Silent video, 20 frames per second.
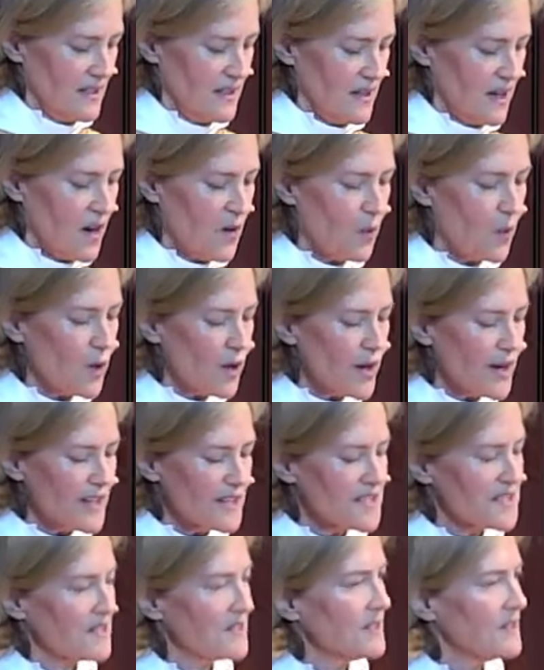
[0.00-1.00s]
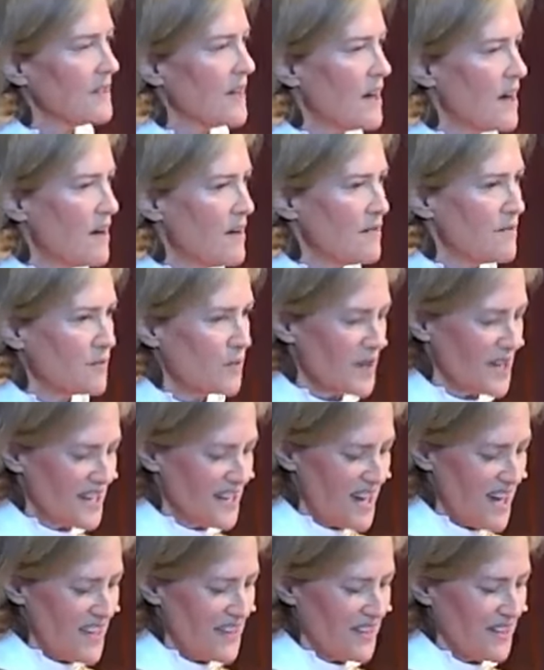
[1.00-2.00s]
Our work is to love one
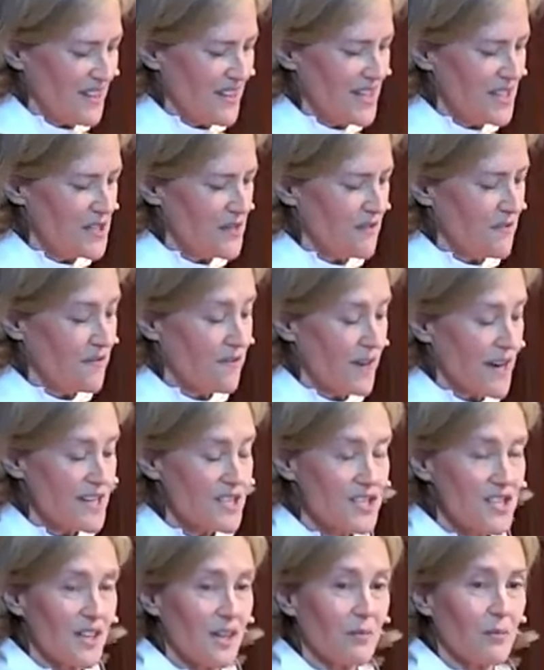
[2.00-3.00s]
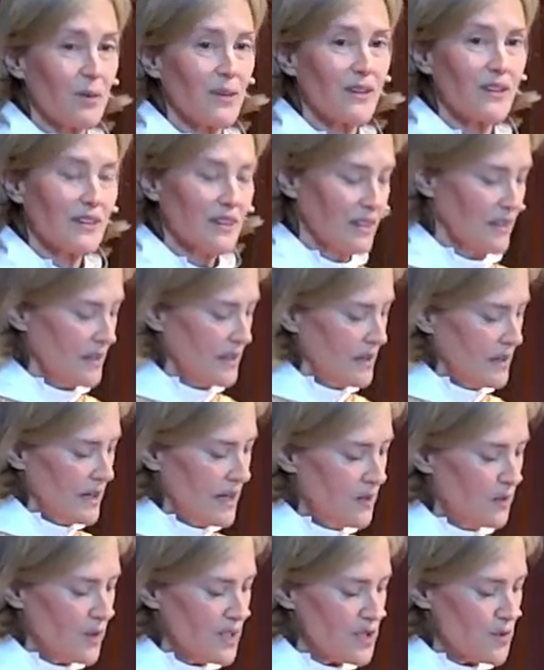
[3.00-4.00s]
another into friendship
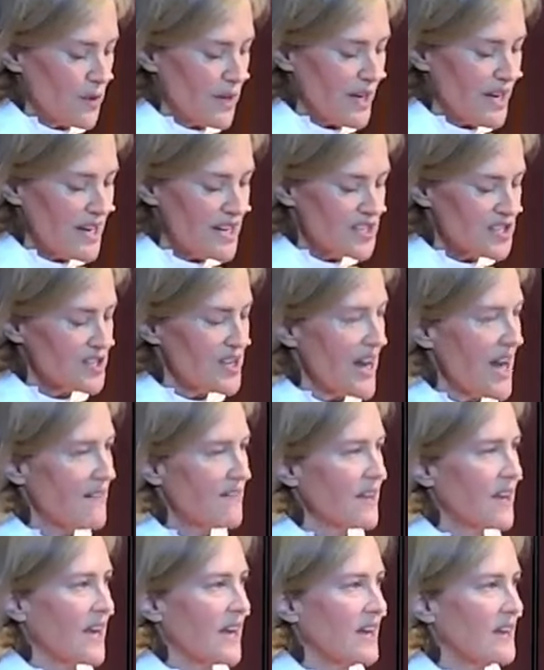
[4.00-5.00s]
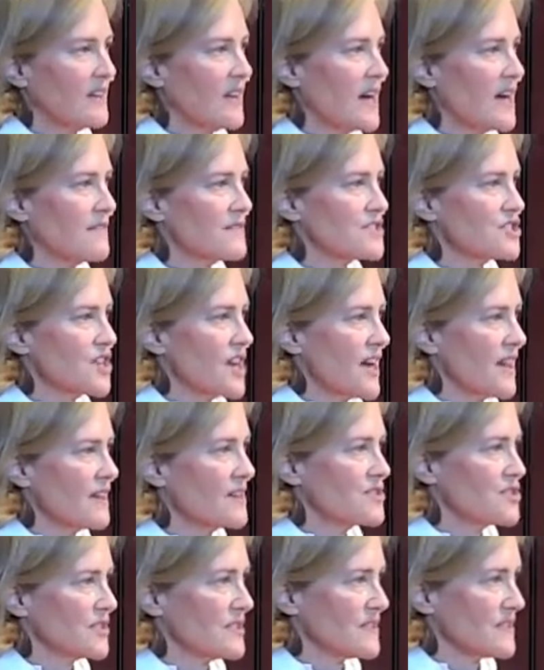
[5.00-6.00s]
in which we each navigate life's
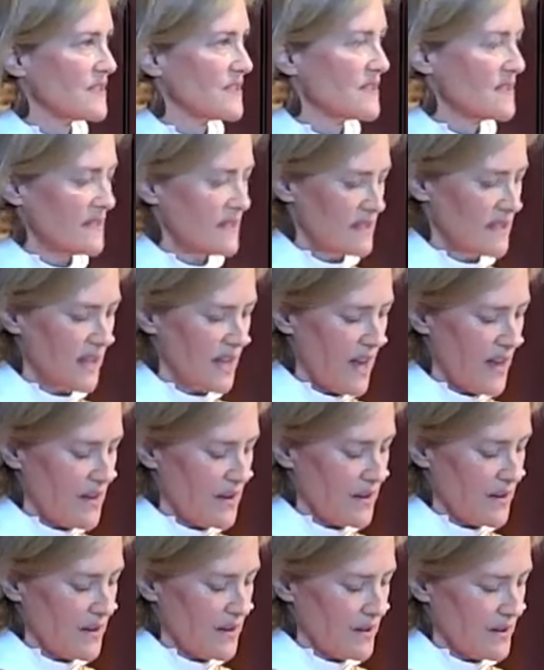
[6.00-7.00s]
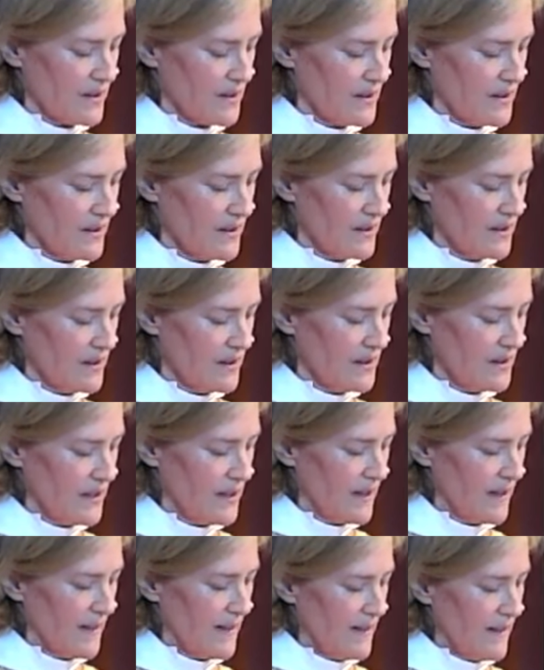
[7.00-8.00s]
challenges together.
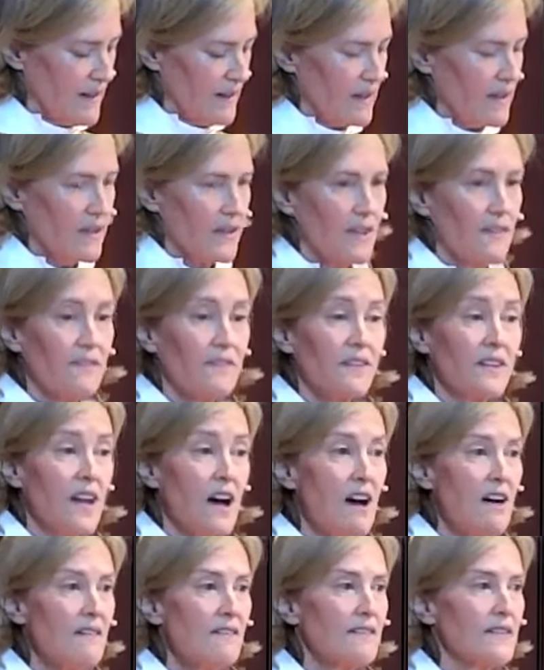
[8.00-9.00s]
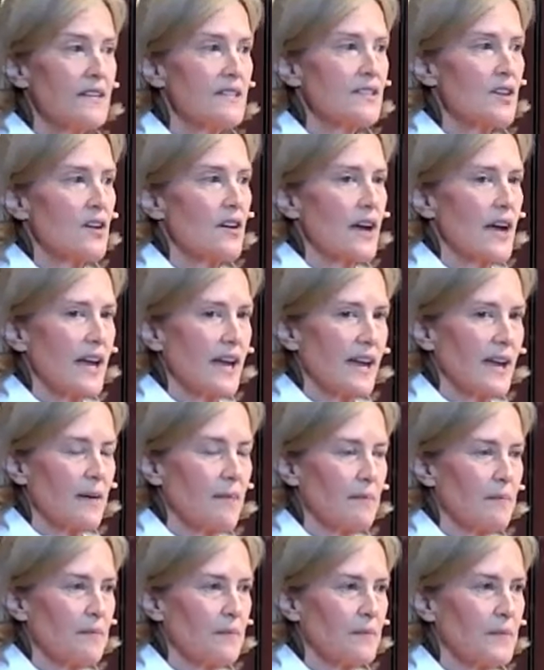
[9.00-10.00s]
If love is our
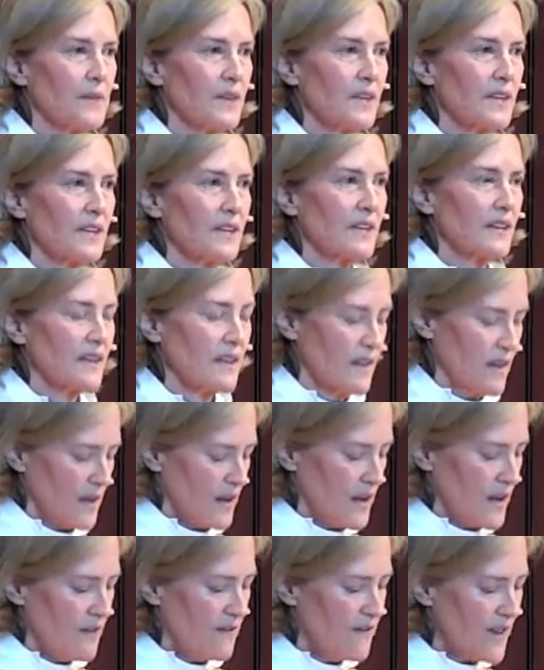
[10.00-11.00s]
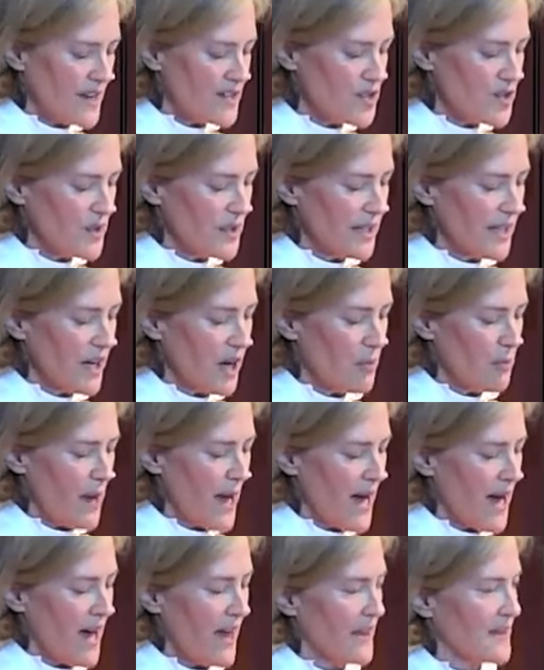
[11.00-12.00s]
aim, eventually our
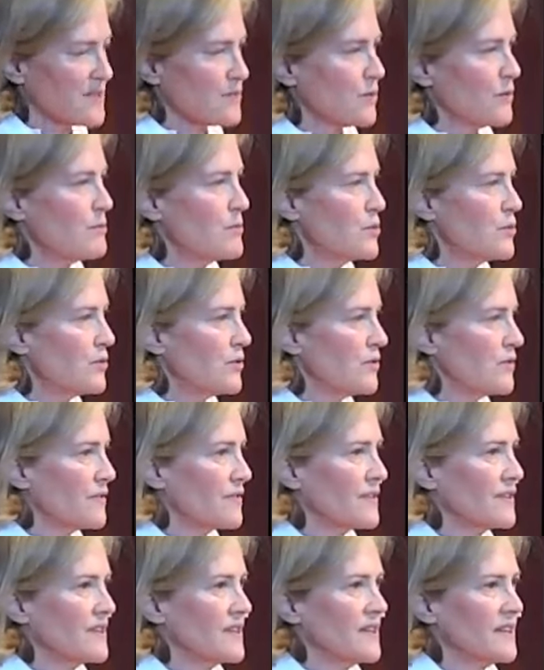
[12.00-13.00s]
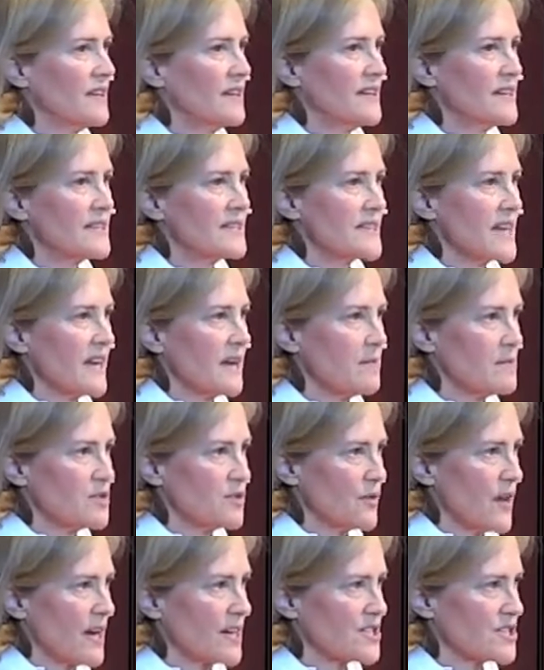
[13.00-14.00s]
paths will move in the same
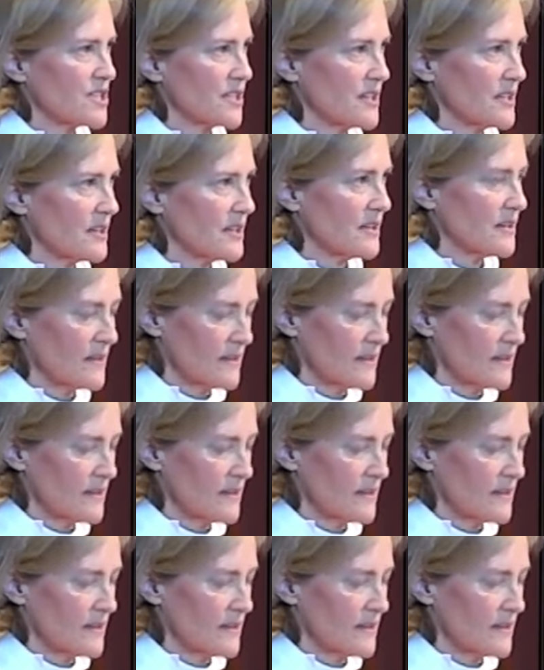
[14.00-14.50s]
direction.